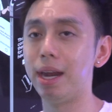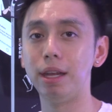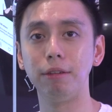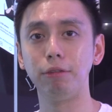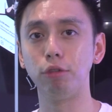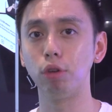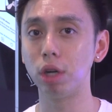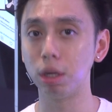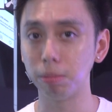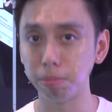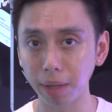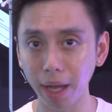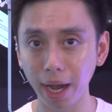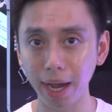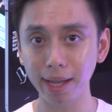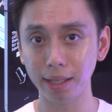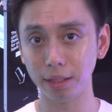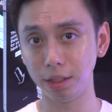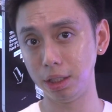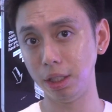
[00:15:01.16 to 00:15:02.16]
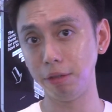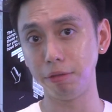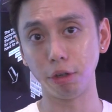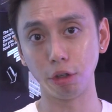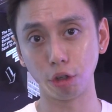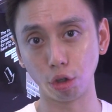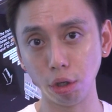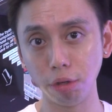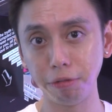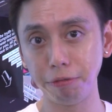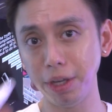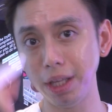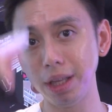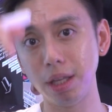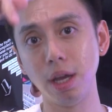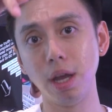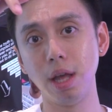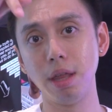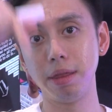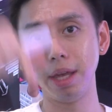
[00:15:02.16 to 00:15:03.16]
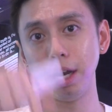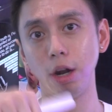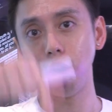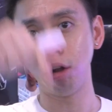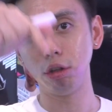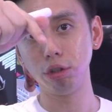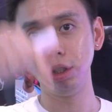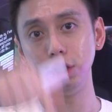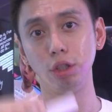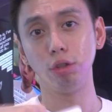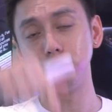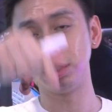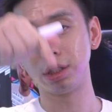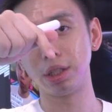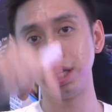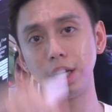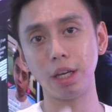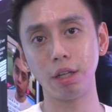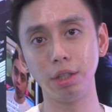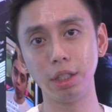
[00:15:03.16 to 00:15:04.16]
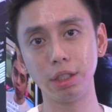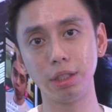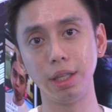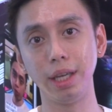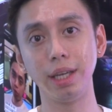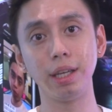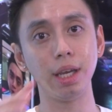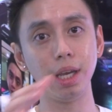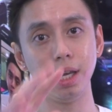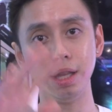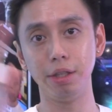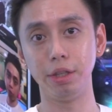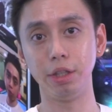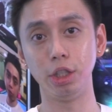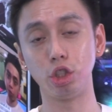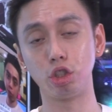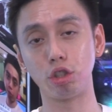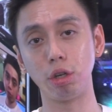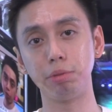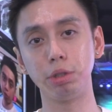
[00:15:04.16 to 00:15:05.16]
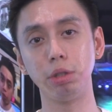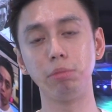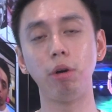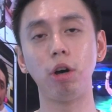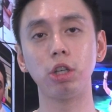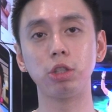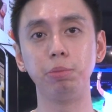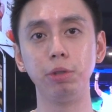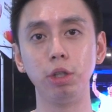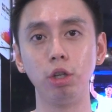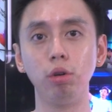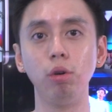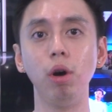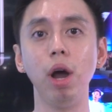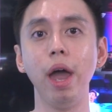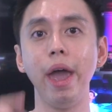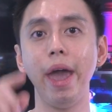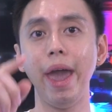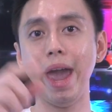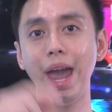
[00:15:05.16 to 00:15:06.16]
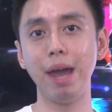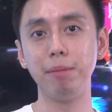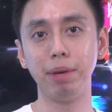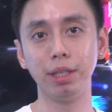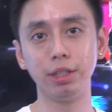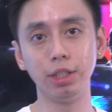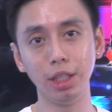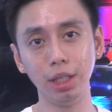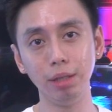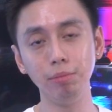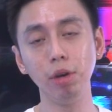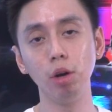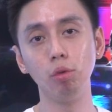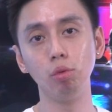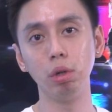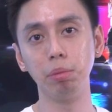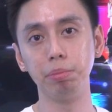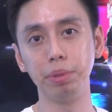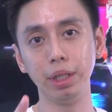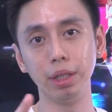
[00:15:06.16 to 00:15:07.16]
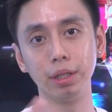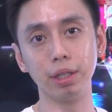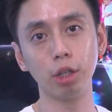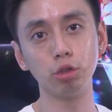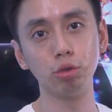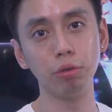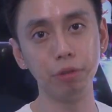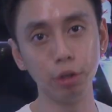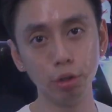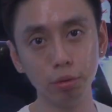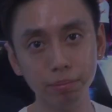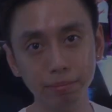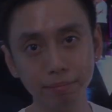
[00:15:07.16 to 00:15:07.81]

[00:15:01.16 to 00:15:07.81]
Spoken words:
if you want to apply and see if you're a good fit, then all you need to do is click on this link in the description box below and my team will be in touch with you.